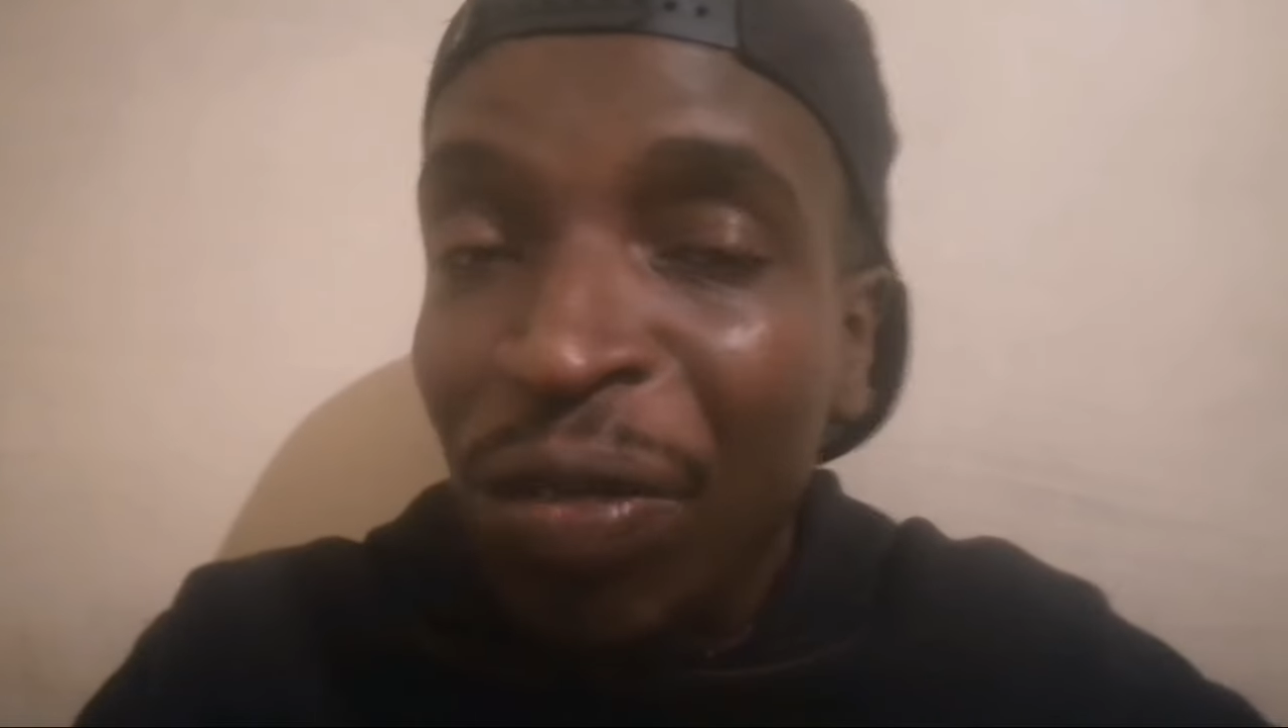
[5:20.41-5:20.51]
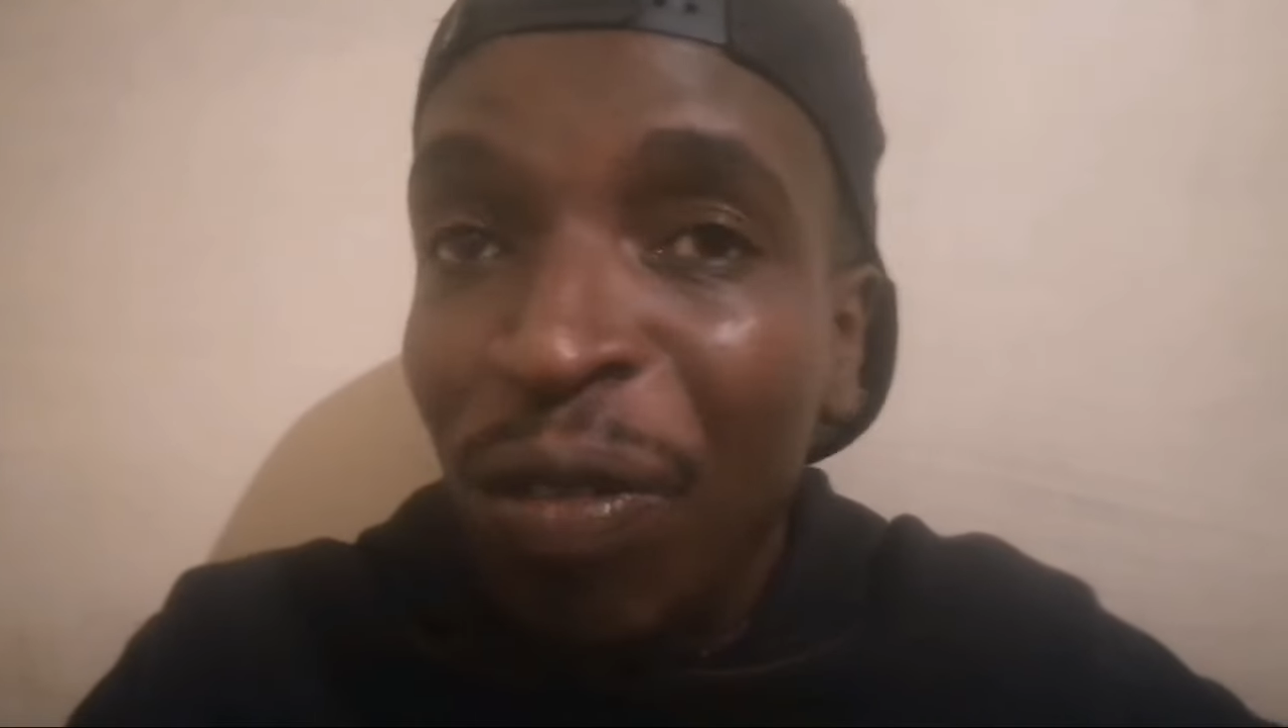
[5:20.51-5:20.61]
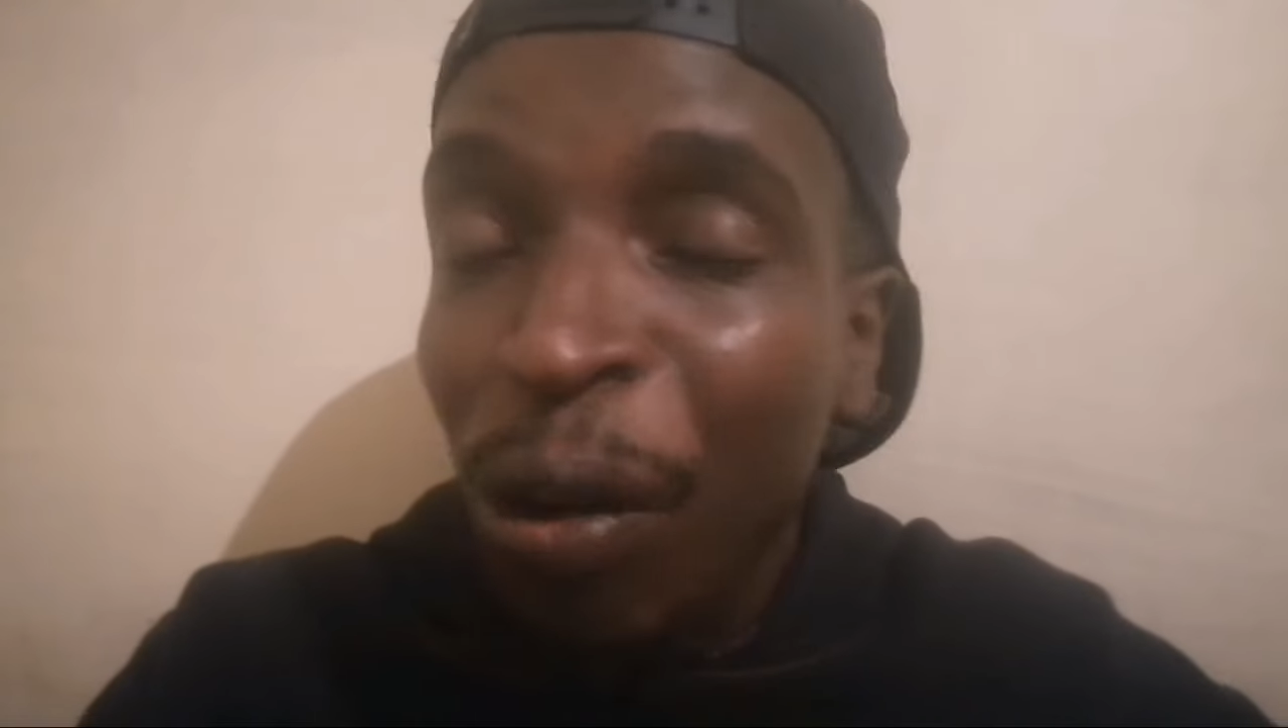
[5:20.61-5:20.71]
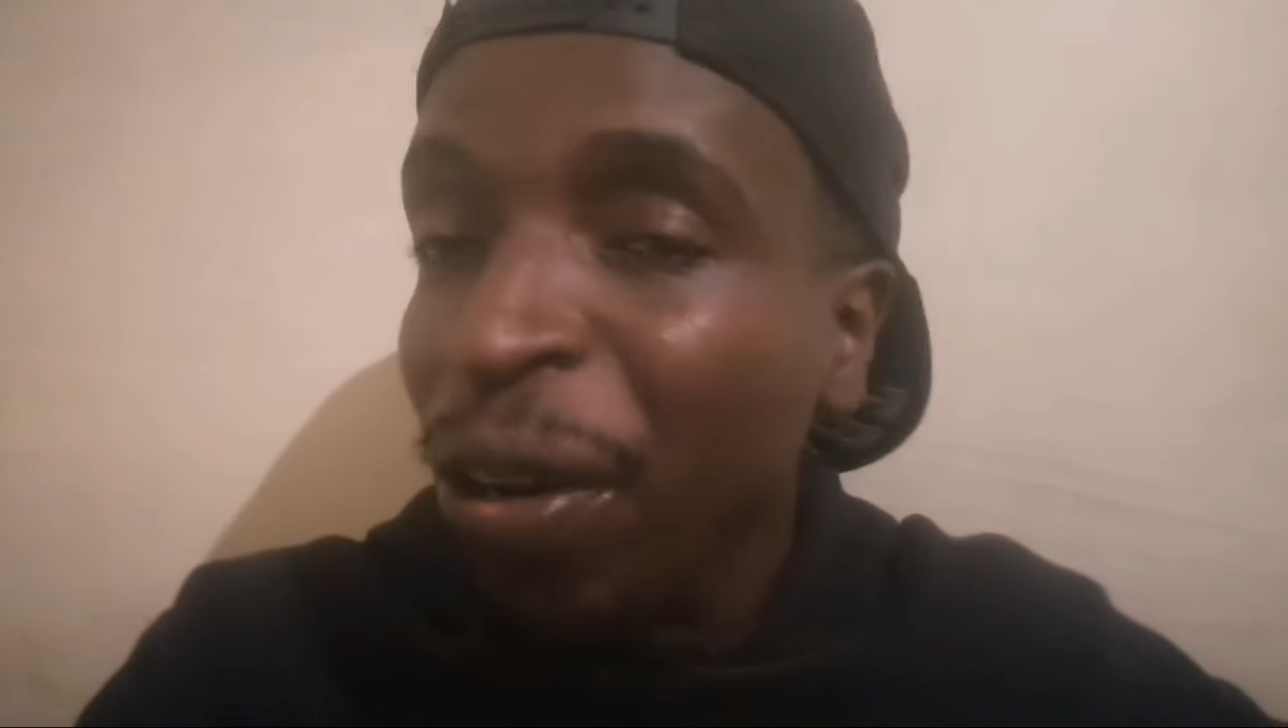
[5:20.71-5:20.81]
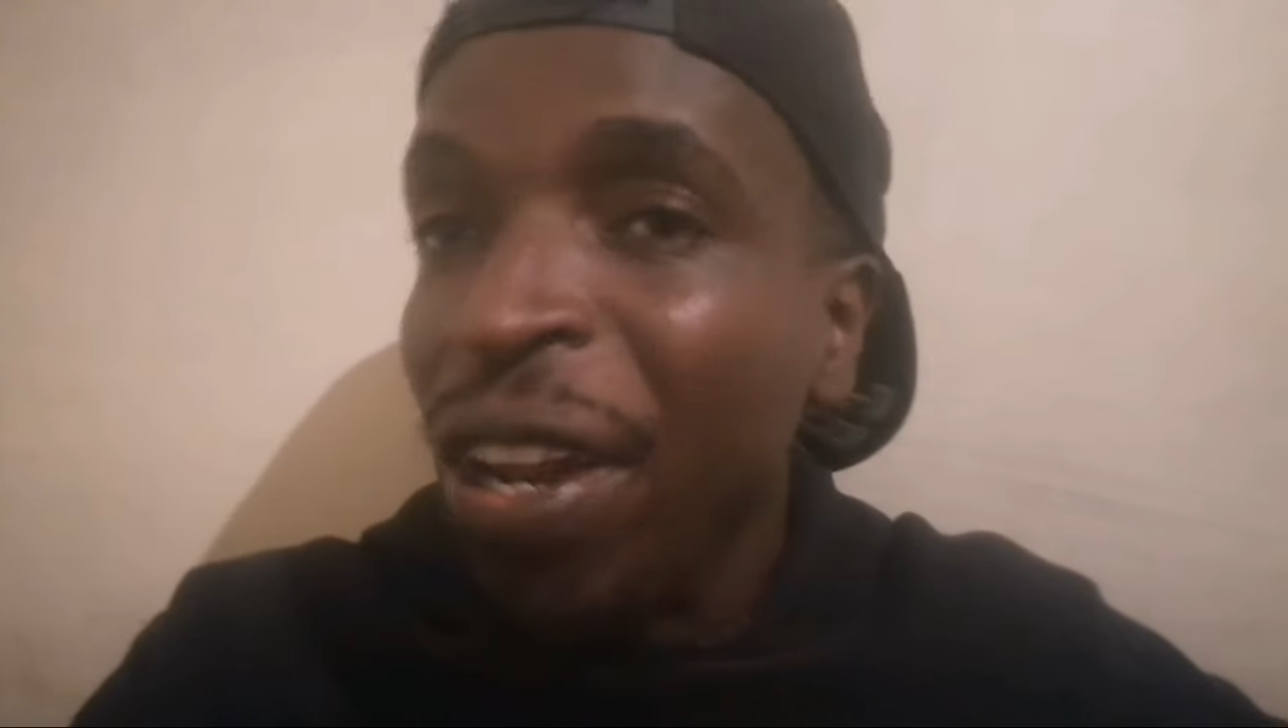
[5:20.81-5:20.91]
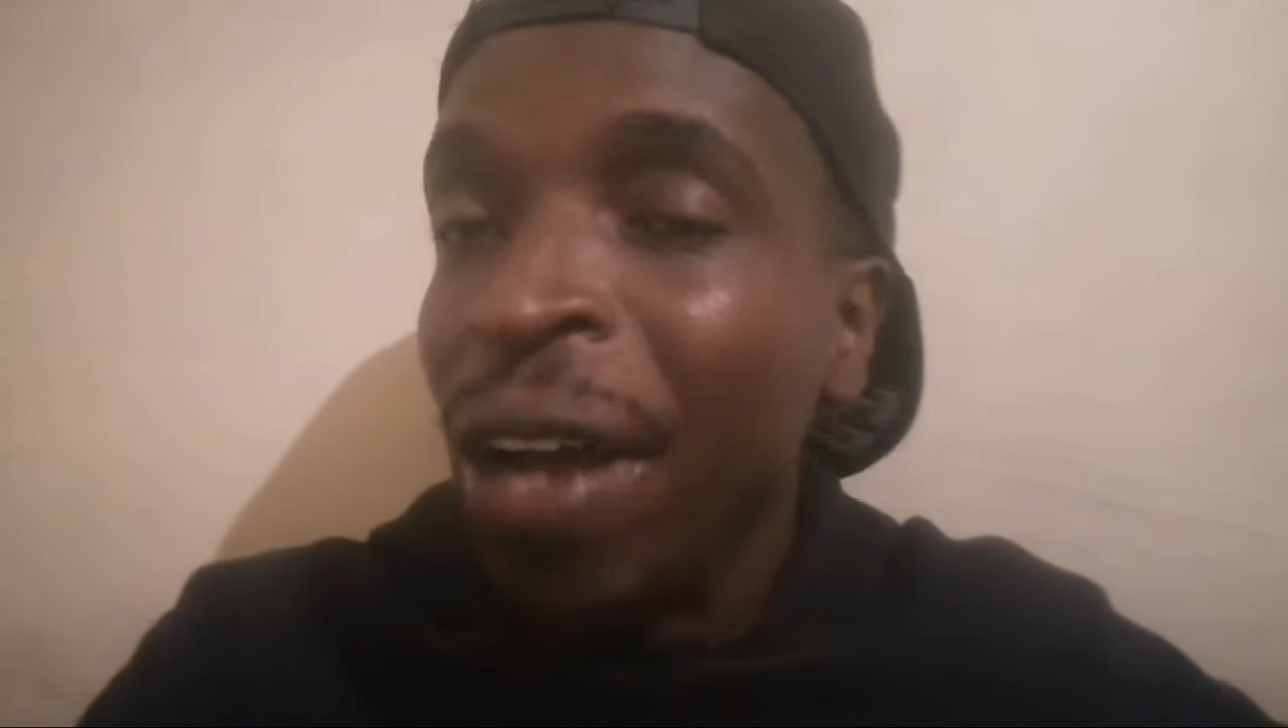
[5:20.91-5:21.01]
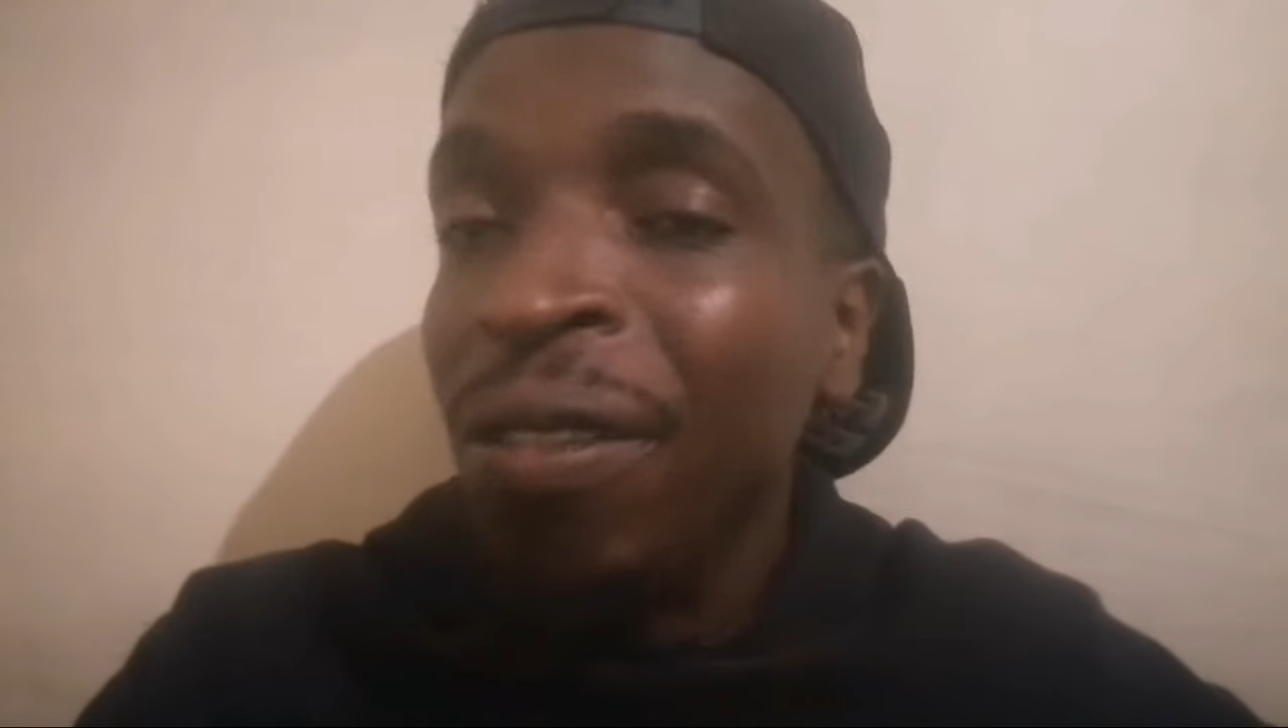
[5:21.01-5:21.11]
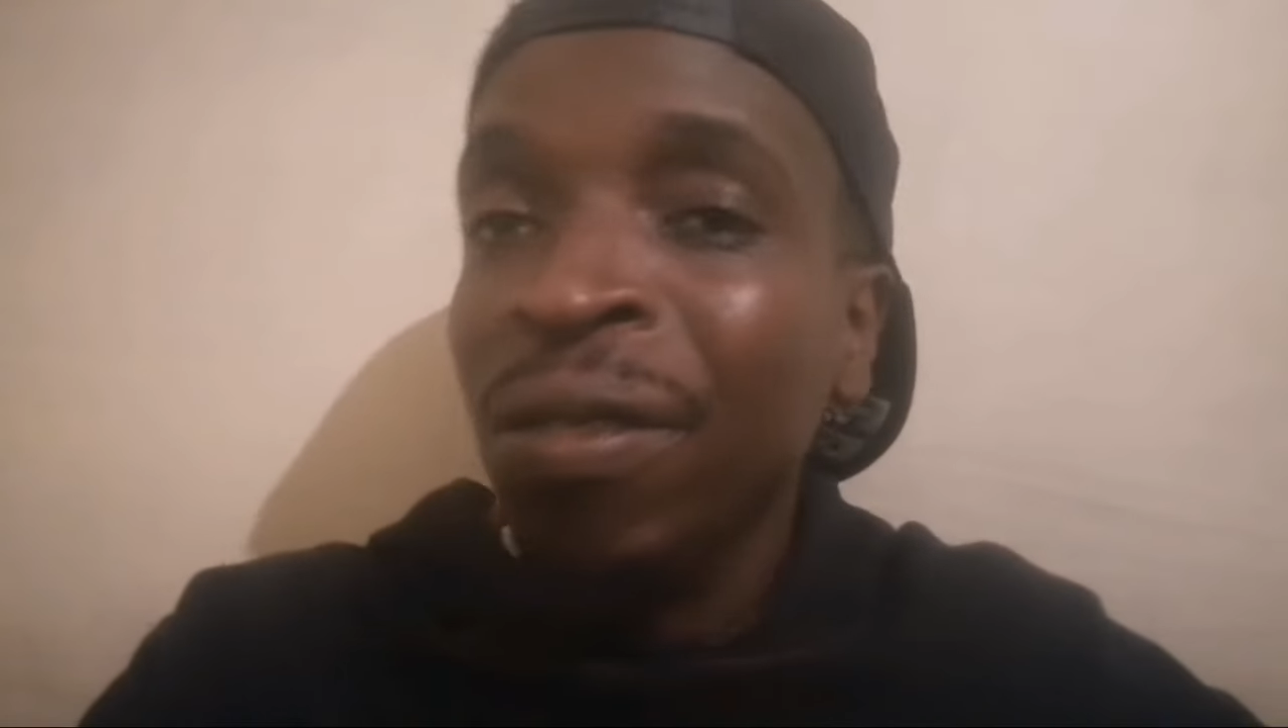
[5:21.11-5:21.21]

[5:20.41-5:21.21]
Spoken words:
in Florida.